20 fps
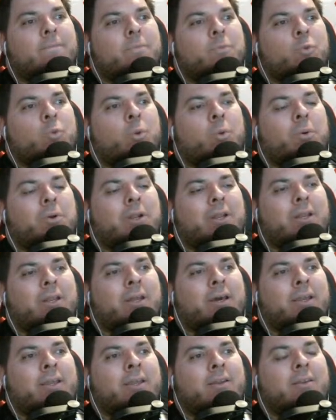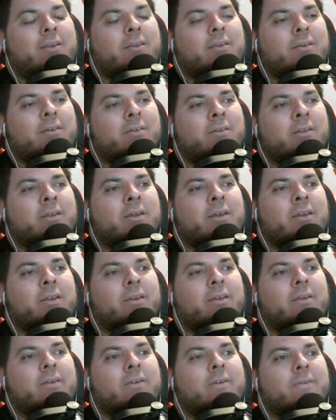Do we want a knight?
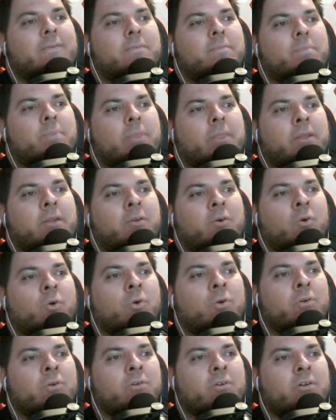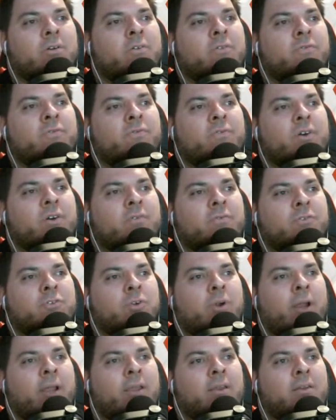Like an order of
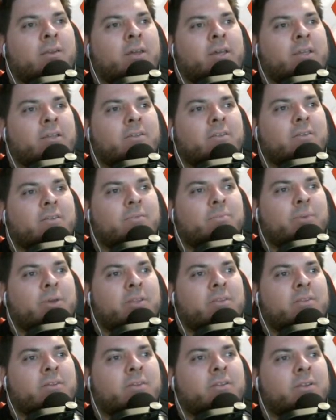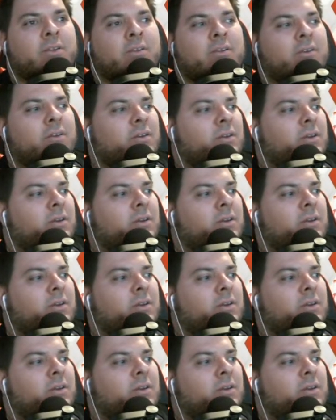dragon knights, basically?